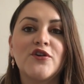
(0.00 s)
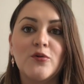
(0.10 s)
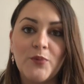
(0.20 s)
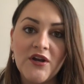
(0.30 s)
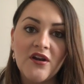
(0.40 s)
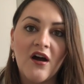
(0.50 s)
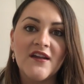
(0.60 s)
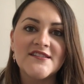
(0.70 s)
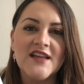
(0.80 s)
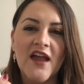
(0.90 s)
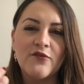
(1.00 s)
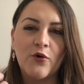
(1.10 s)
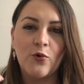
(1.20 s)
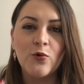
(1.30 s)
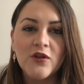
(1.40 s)
You put it on, it's kind of
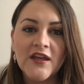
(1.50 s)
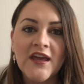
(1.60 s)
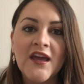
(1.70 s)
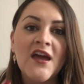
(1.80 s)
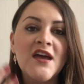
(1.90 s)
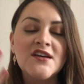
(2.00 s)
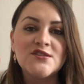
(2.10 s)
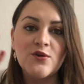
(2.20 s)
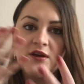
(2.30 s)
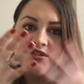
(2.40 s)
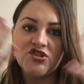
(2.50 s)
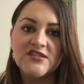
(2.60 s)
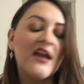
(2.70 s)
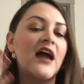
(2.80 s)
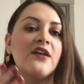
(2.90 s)
cooling, so you can just
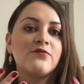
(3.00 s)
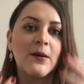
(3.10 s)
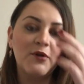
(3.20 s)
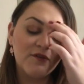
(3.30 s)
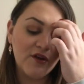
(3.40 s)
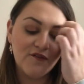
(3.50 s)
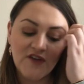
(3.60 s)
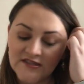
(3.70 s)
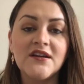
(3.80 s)
like kind of rub it over your face.